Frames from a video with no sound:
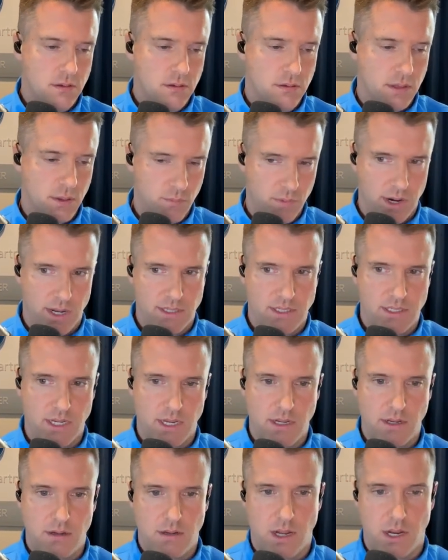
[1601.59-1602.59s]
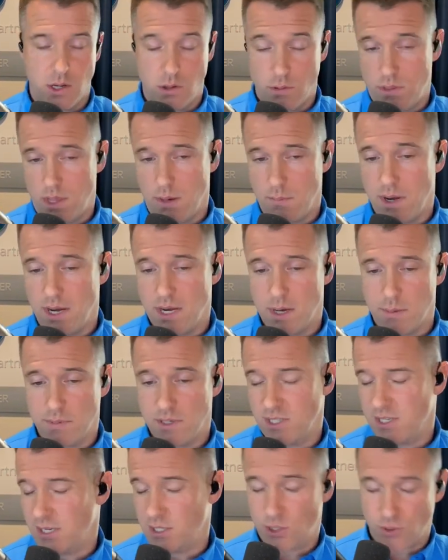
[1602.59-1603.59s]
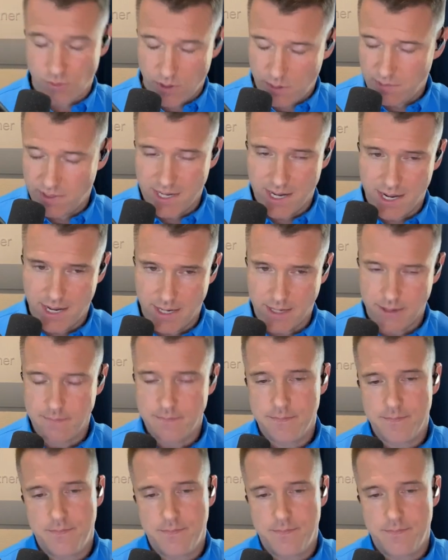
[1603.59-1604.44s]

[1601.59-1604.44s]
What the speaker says: than what I said, and you think my number is extremely high,